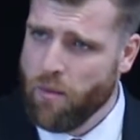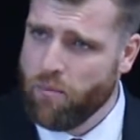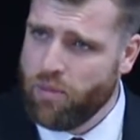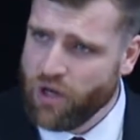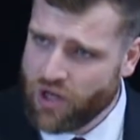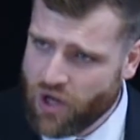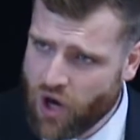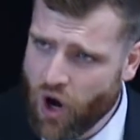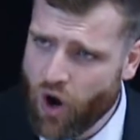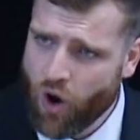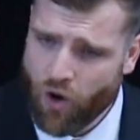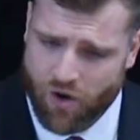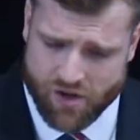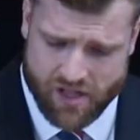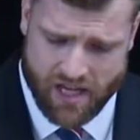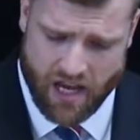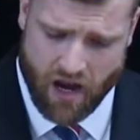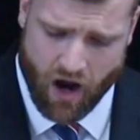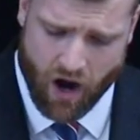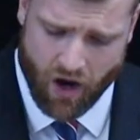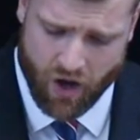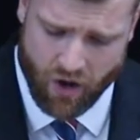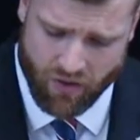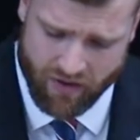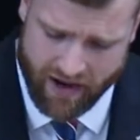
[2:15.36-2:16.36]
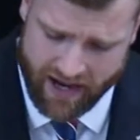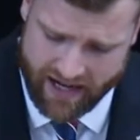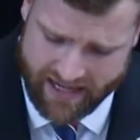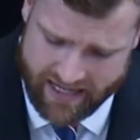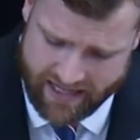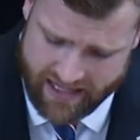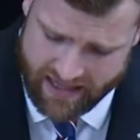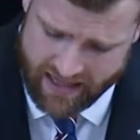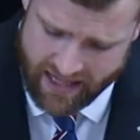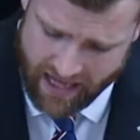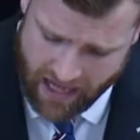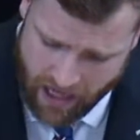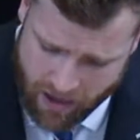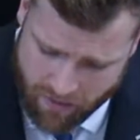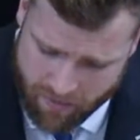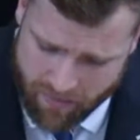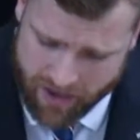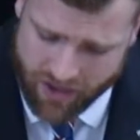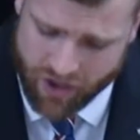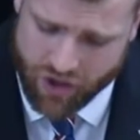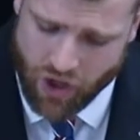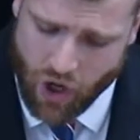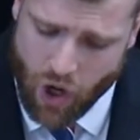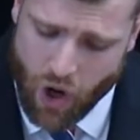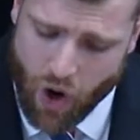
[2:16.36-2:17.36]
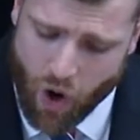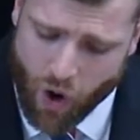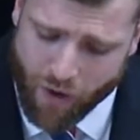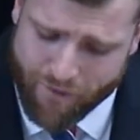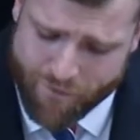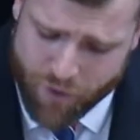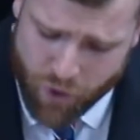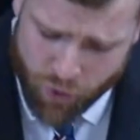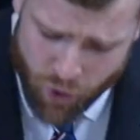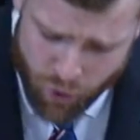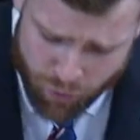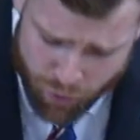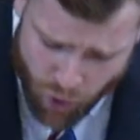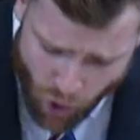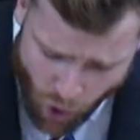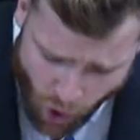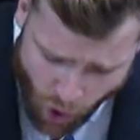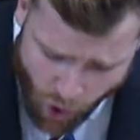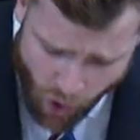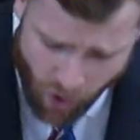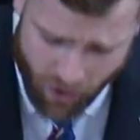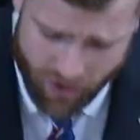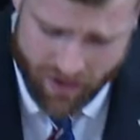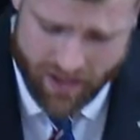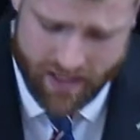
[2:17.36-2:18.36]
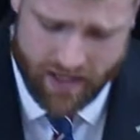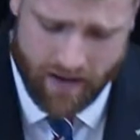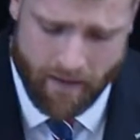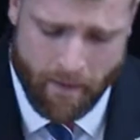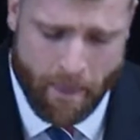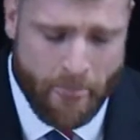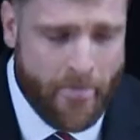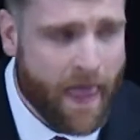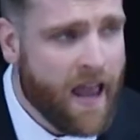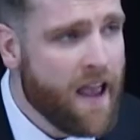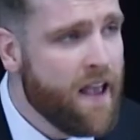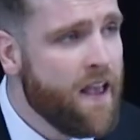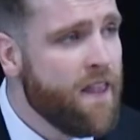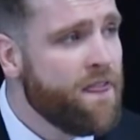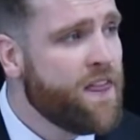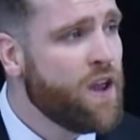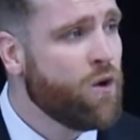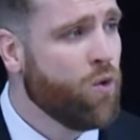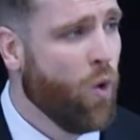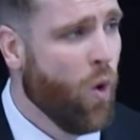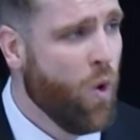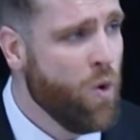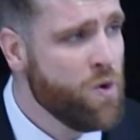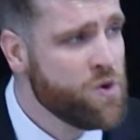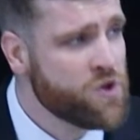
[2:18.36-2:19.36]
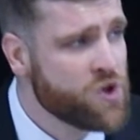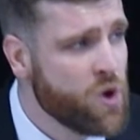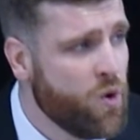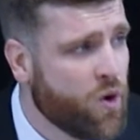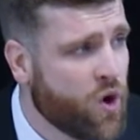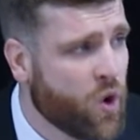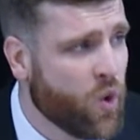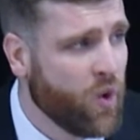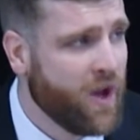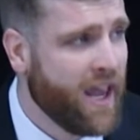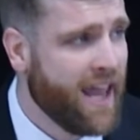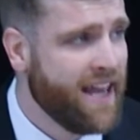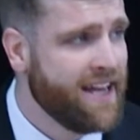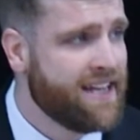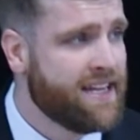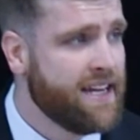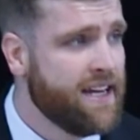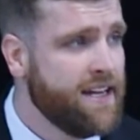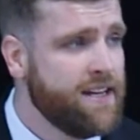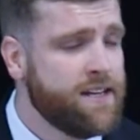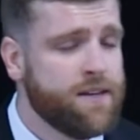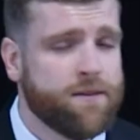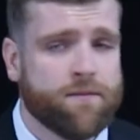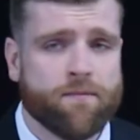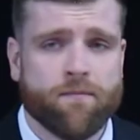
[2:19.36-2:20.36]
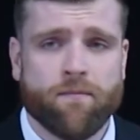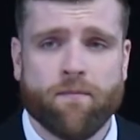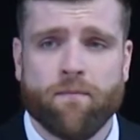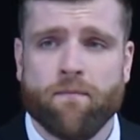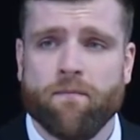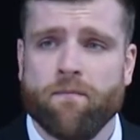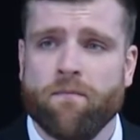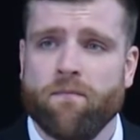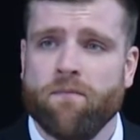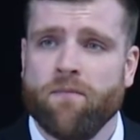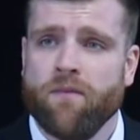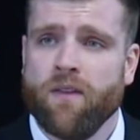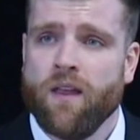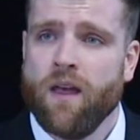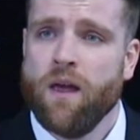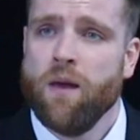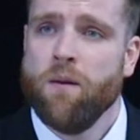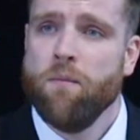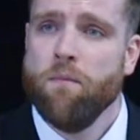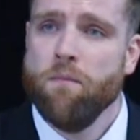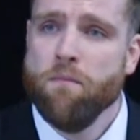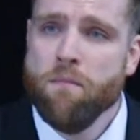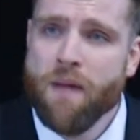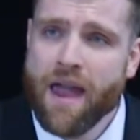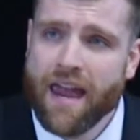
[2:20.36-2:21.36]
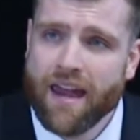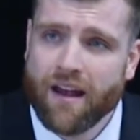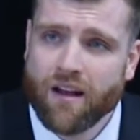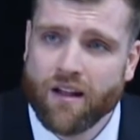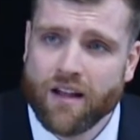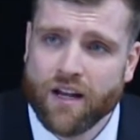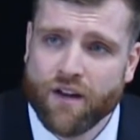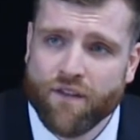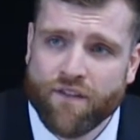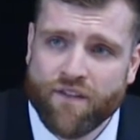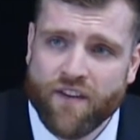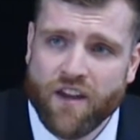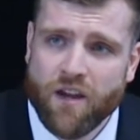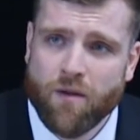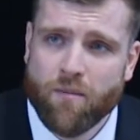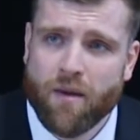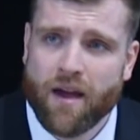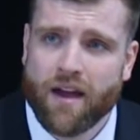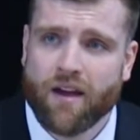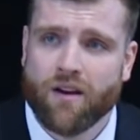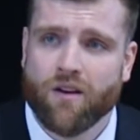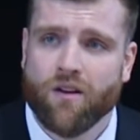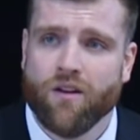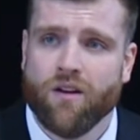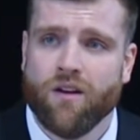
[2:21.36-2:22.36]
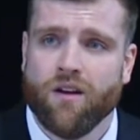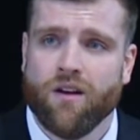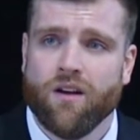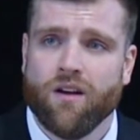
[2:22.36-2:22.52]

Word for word: because they are created in the image of God. They're also created male and female.